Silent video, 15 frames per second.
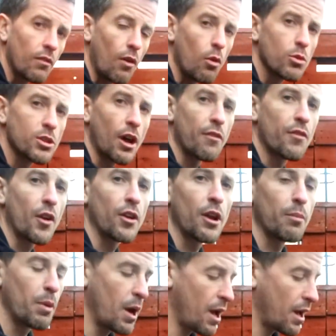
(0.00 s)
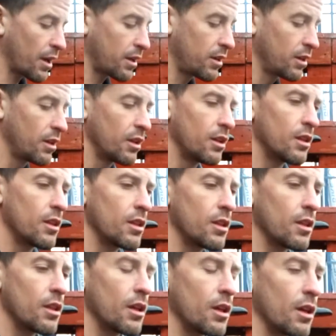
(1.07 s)
always got a front and a back,
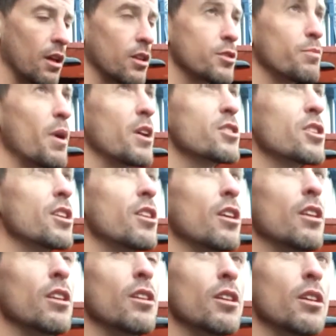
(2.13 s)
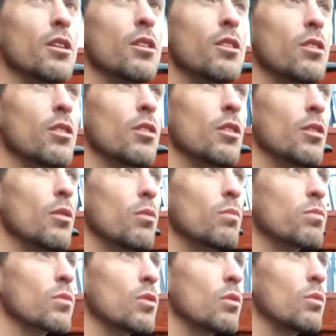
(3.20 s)
especially the
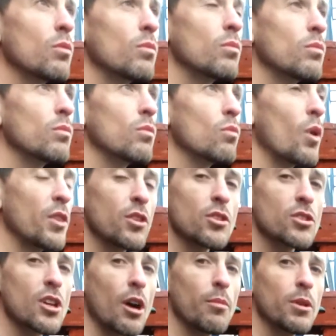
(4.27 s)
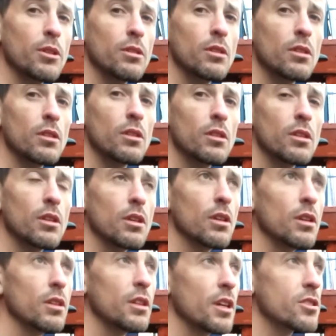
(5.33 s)
winter's coming, the
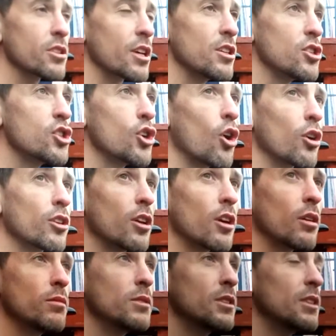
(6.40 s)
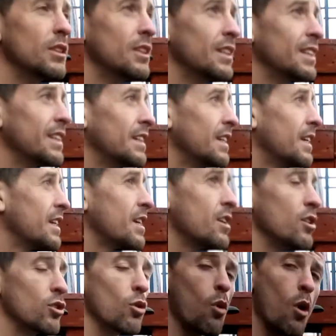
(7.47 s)
days are getting shorter.
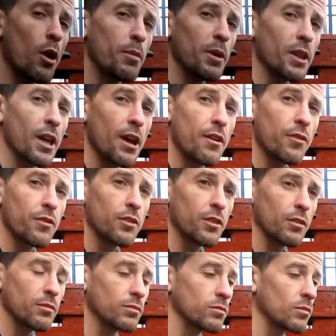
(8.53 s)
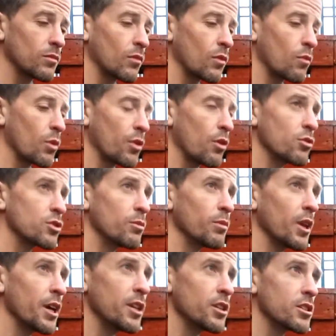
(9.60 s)
You don't want to be left without some
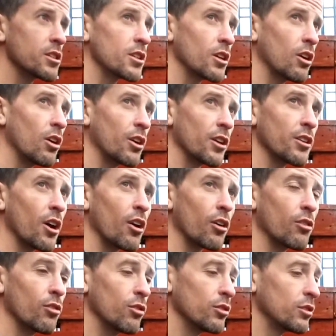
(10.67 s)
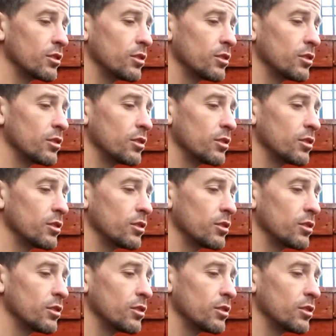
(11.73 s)
lights on a dark road.